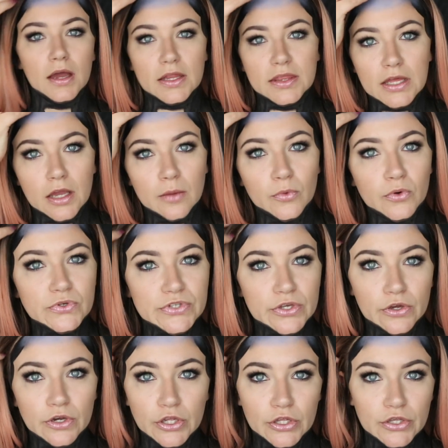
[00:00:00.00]
I think I'm
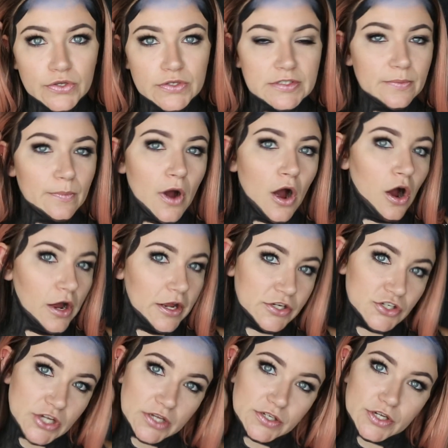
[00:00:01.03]
also going to use some
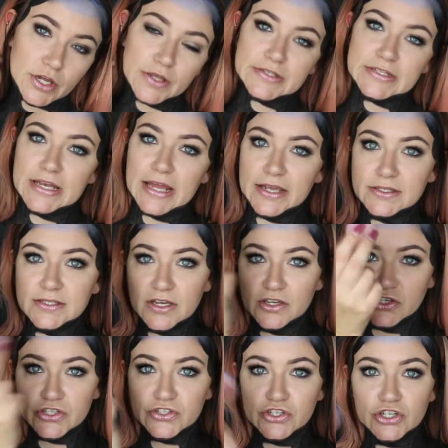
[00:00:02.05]
eyeshadows later
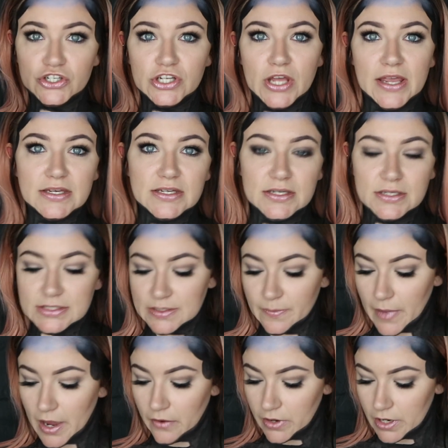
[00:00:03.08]
just to shade in
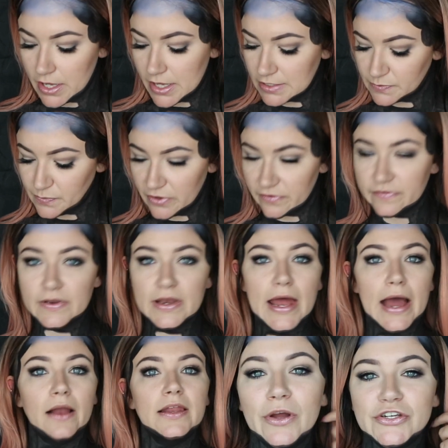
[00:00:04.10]
some areas, but for
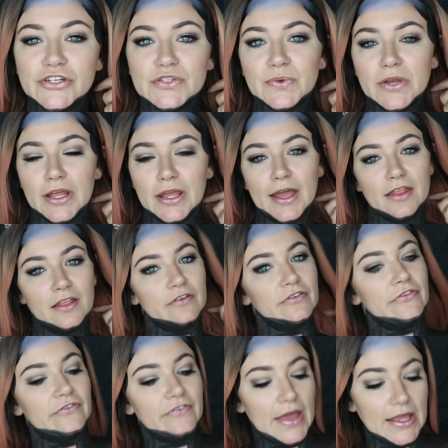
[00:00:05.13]
now I just want to get the
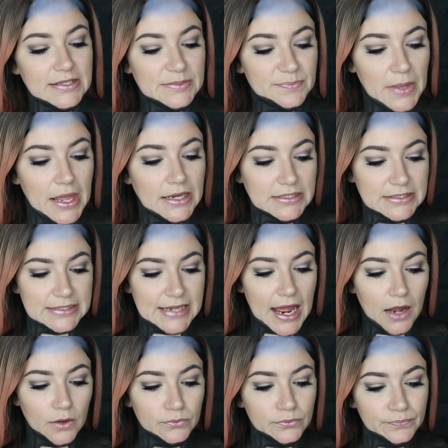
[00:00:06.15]
face paint
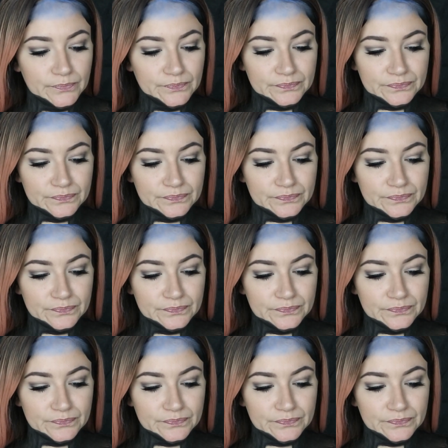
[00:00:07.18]
down.